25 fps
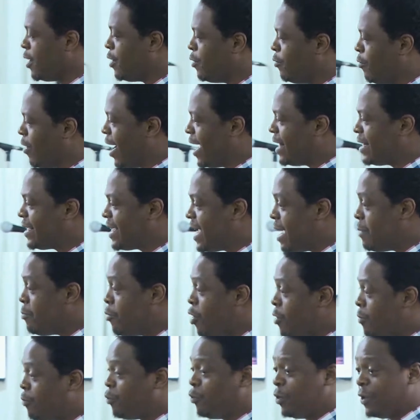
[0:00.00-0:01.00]
right, came
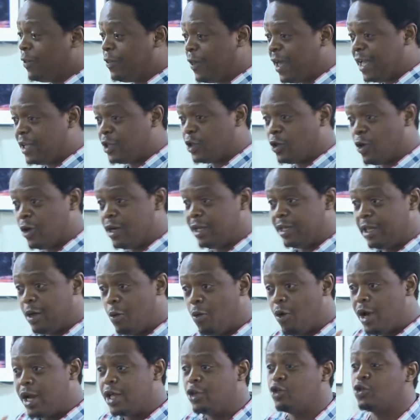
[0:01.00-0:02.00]
up with a study. They
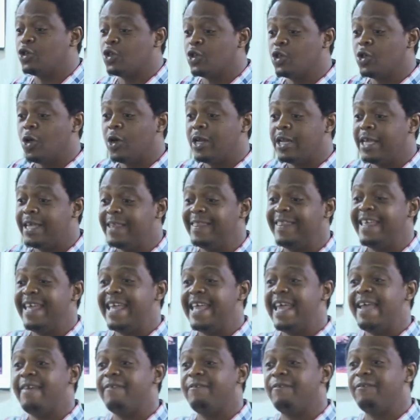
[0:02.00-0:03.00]
wanted to study the
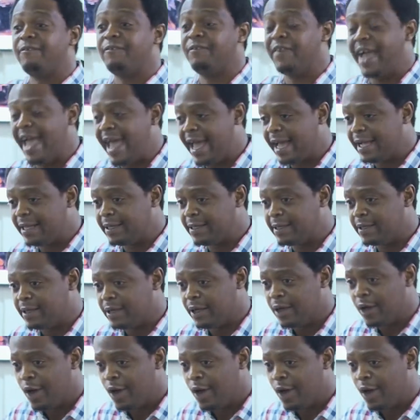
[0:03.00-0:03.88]
effect